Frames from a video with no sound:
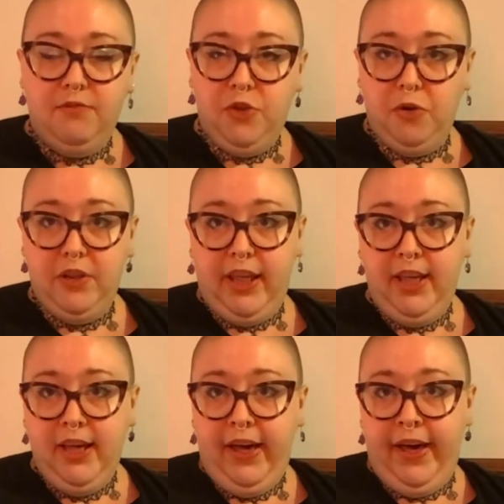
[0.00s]

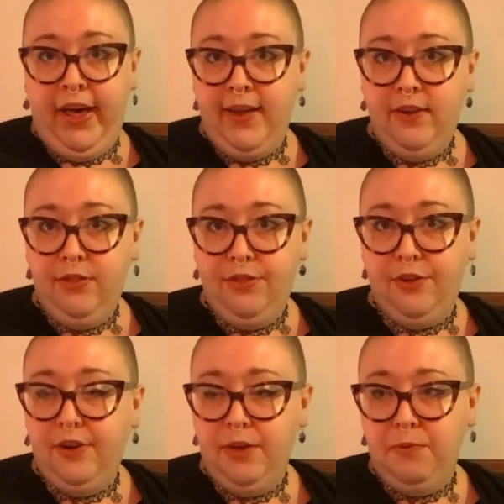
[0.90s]
totaling at
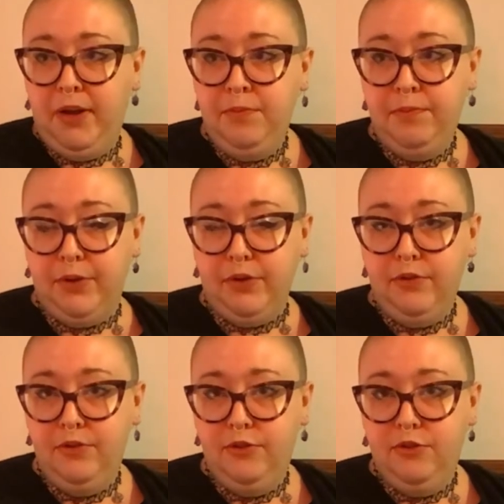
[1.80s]
31
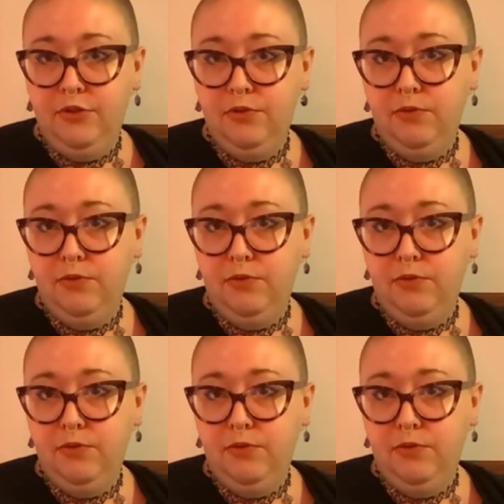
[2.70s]
books,